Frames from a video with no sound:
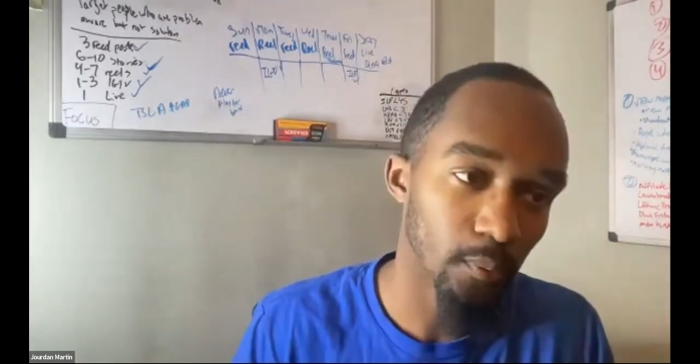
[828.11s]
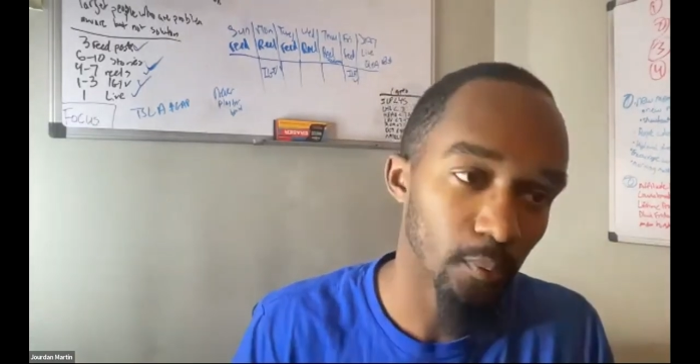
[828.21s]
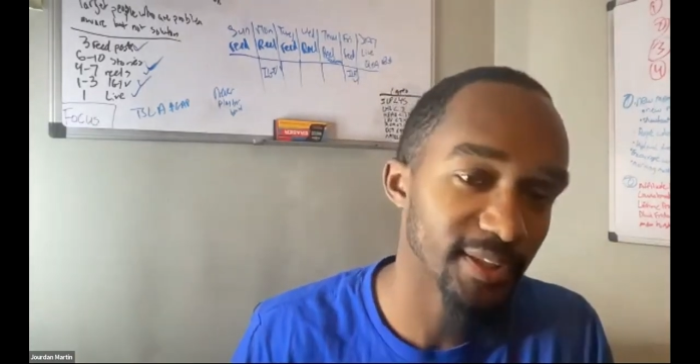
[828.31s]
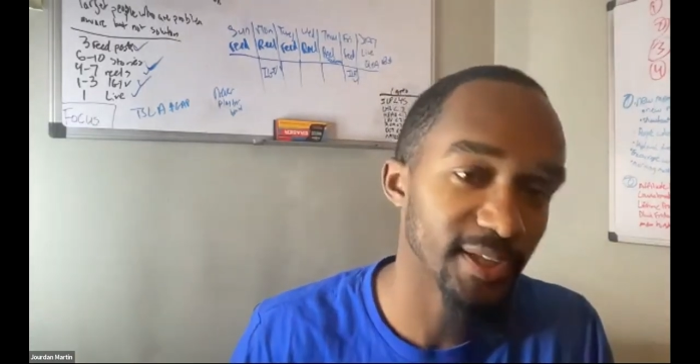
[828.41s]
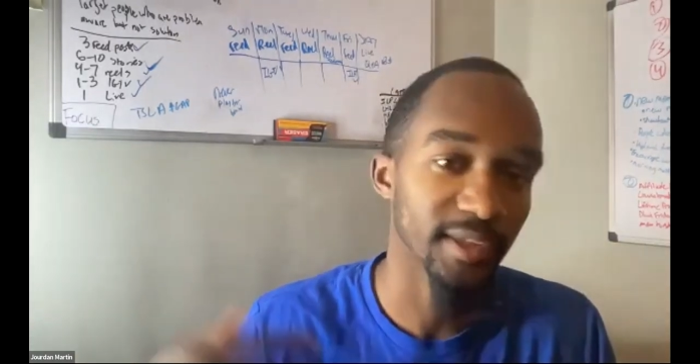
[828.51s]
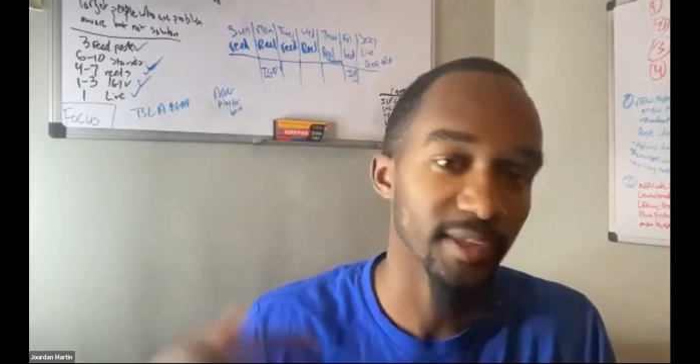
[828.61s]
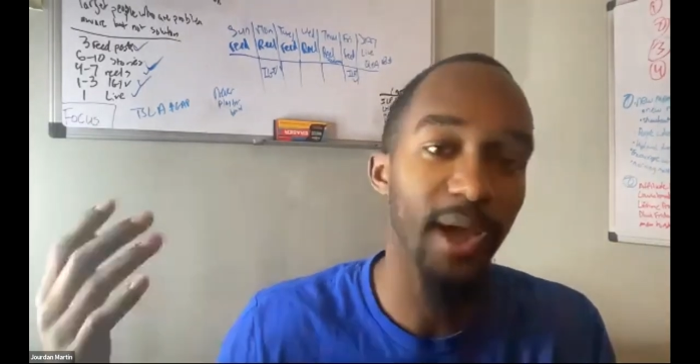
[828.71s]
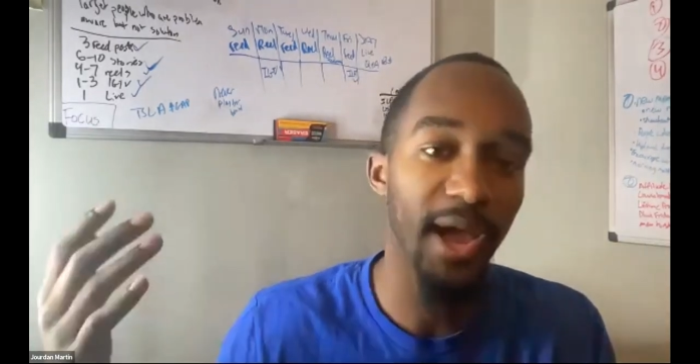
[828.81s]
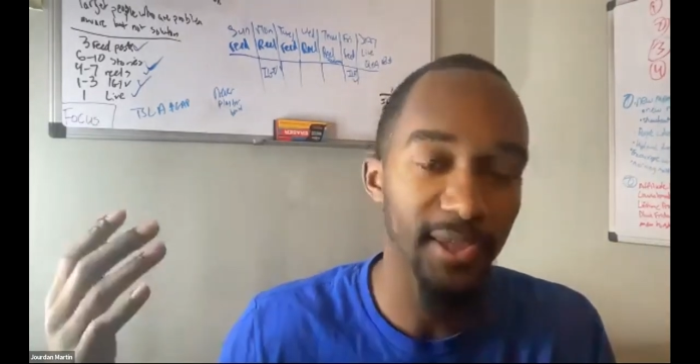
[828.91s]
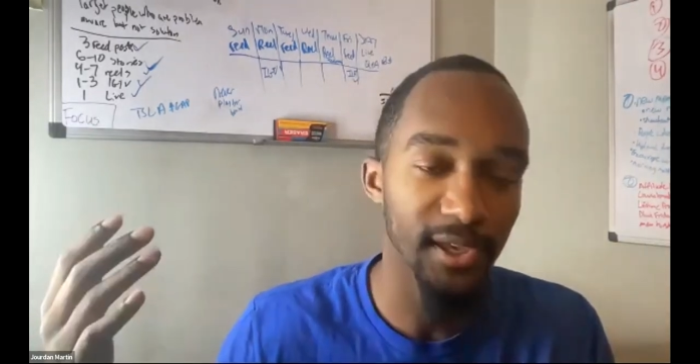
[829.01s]
Then I get
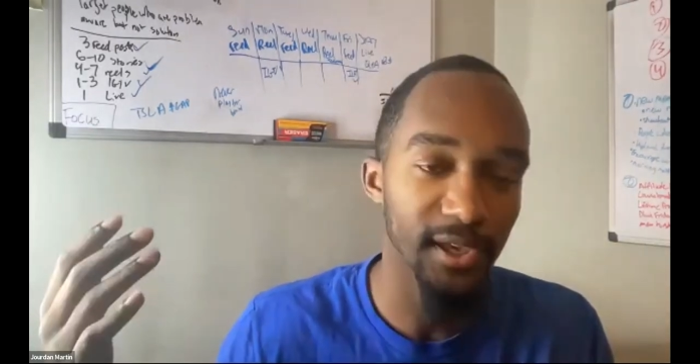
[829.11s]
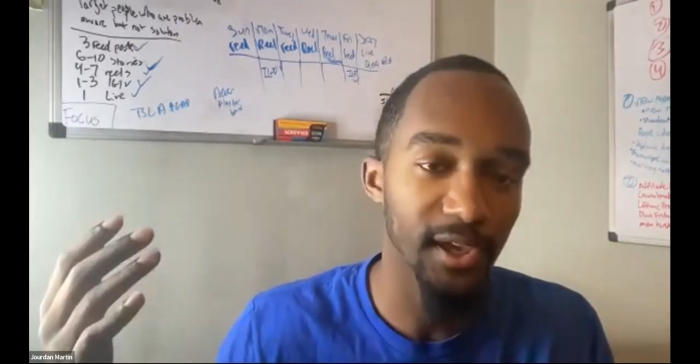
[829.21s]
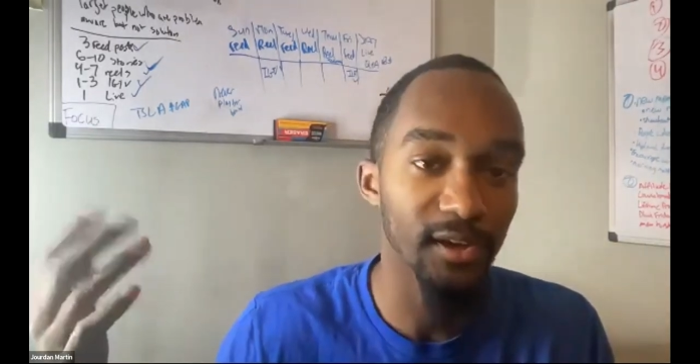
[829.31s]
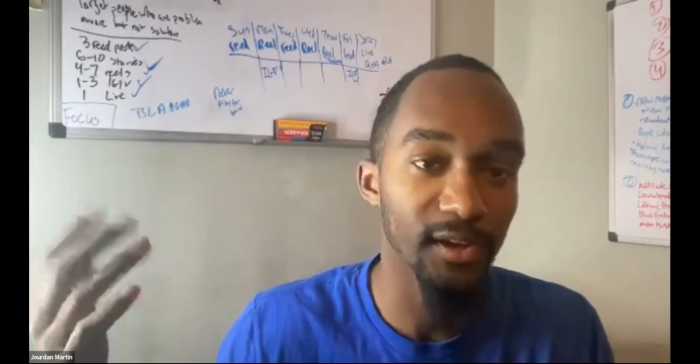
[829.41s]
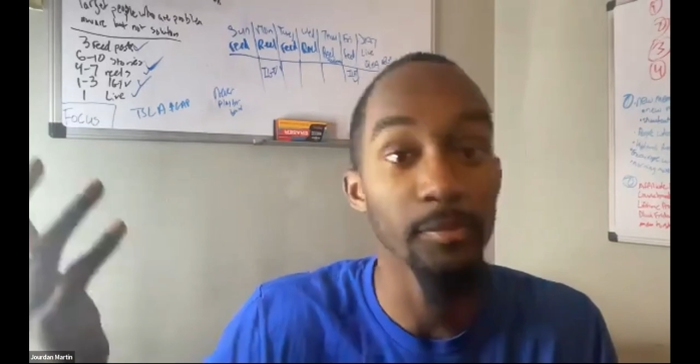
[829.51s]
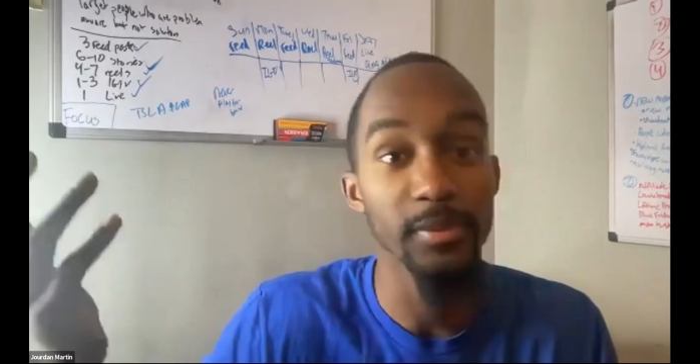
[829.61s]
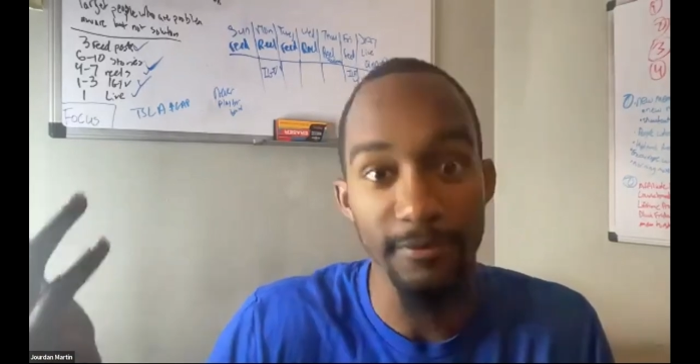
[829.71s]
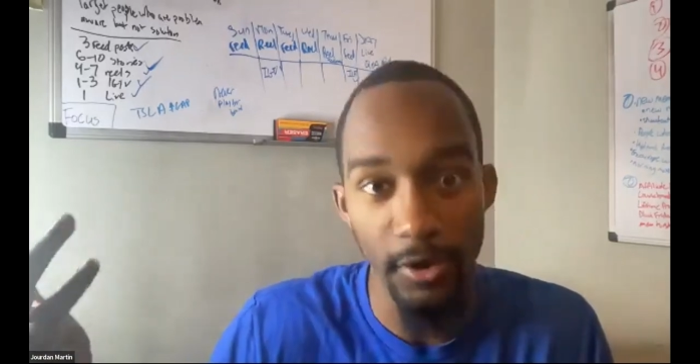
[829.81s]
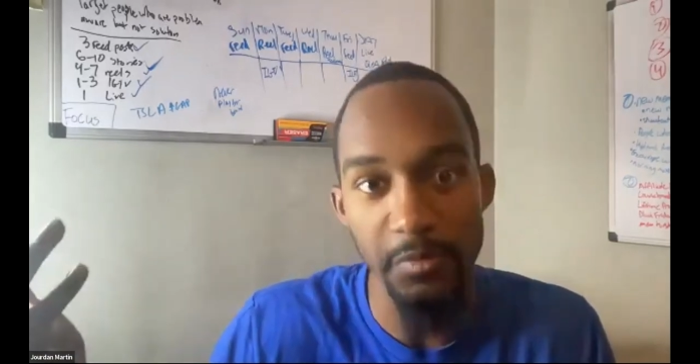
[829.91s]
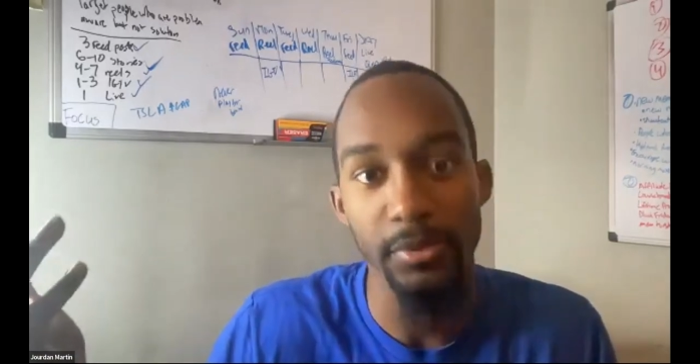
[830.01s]
back in. Oh, it's a
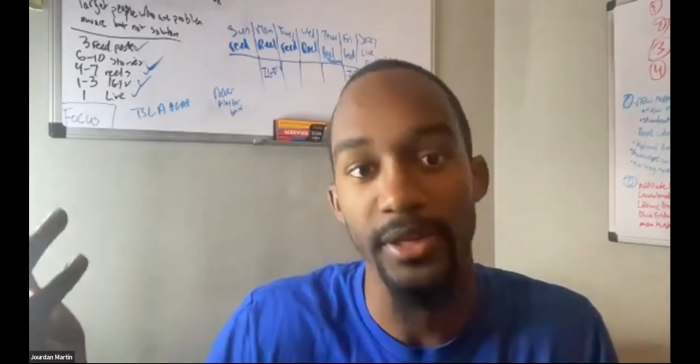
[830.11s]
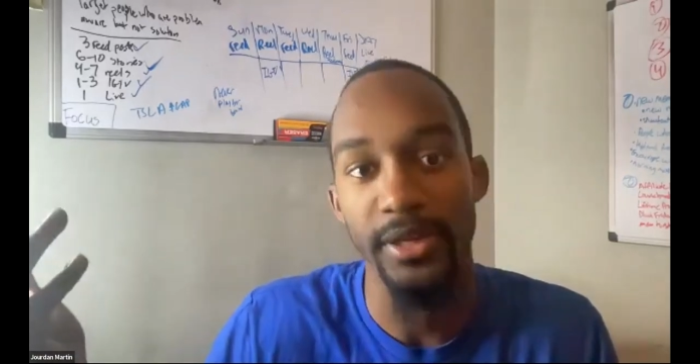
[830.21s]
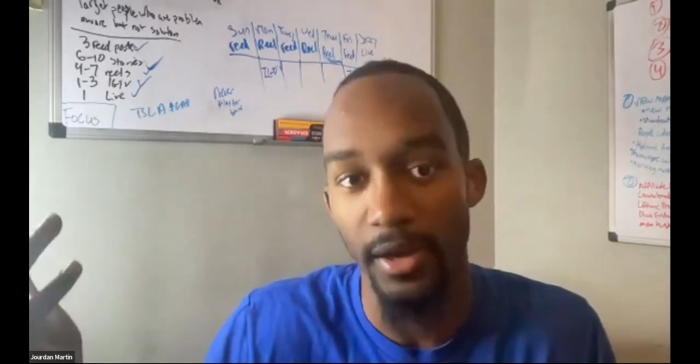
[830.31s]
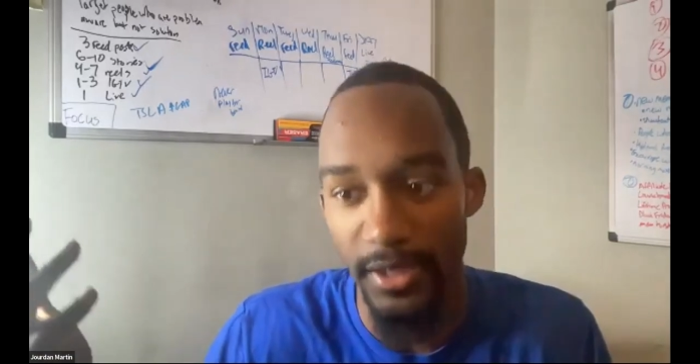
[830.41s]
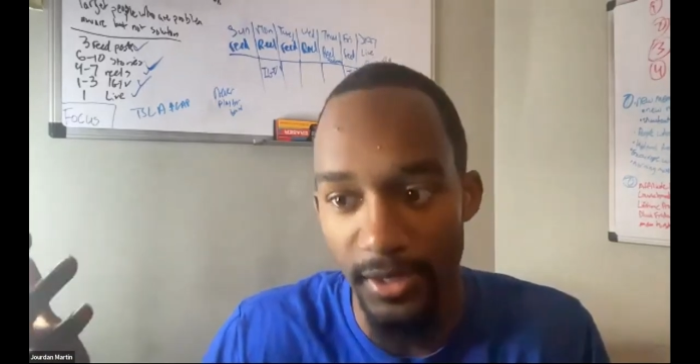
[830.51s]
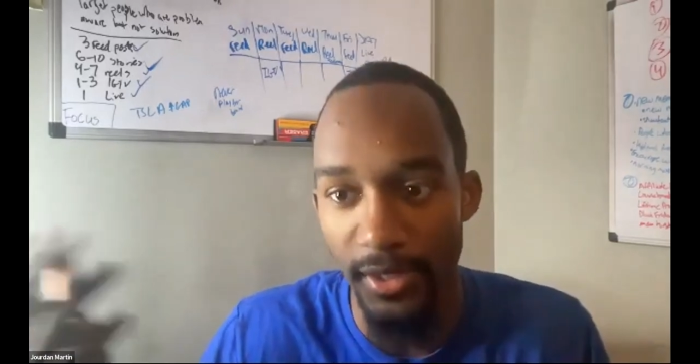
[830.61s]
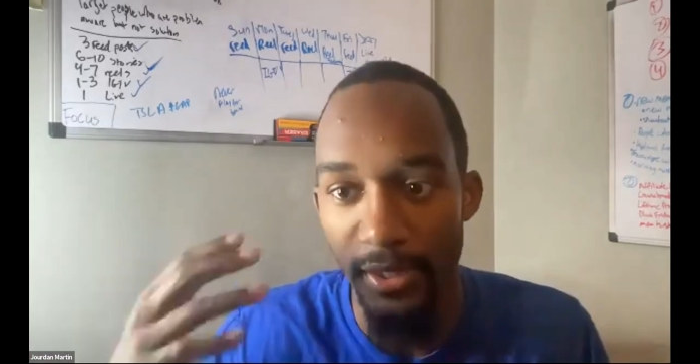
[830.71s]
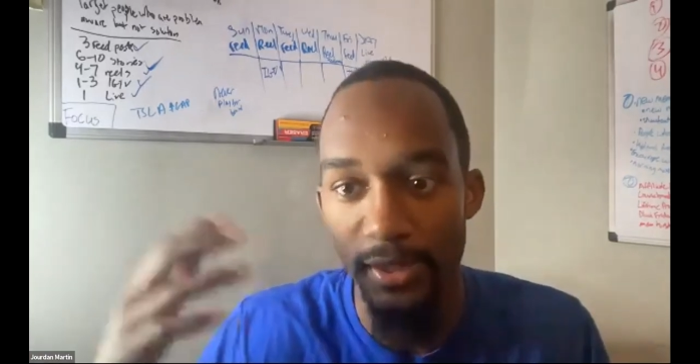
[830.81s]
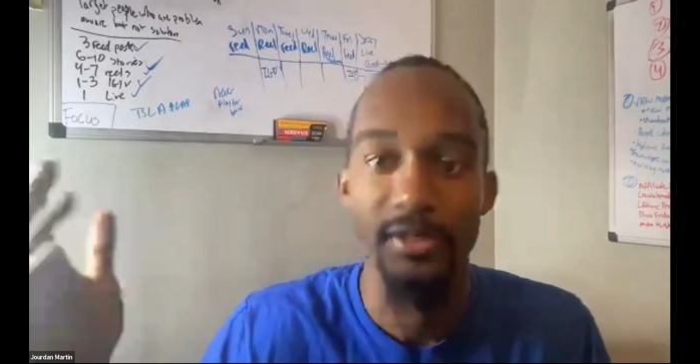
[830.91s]
false breakout again.